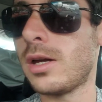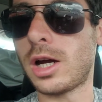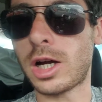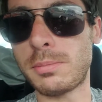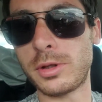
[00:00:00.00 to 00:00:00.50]

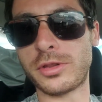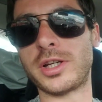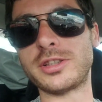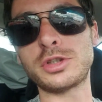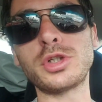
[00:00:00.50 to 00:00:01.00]
a couple of
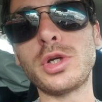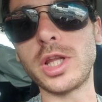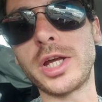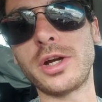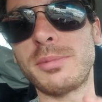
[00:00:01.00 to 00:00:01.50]
things. I'll show you
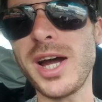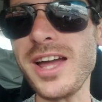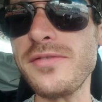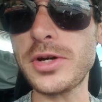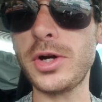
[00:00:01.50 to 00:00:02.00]
later. I'm
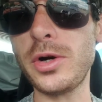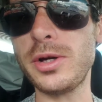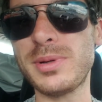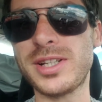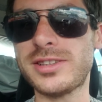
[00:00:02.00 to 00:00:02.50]
kind of in a
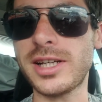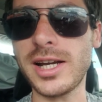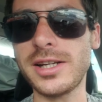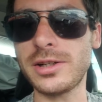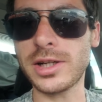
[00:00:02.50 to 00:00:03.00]
hurry because I
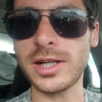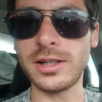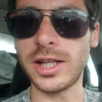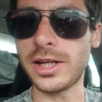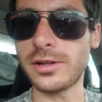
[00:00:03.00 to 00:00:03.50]
got here kind
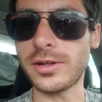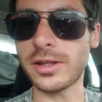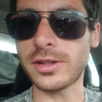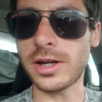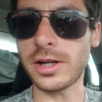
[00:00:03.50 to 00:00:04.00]
of later than I
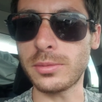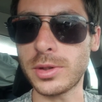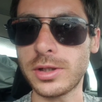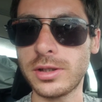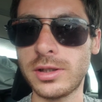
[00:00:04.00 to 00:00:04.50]
thought I
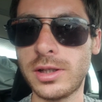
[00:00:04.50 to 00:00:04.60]
would.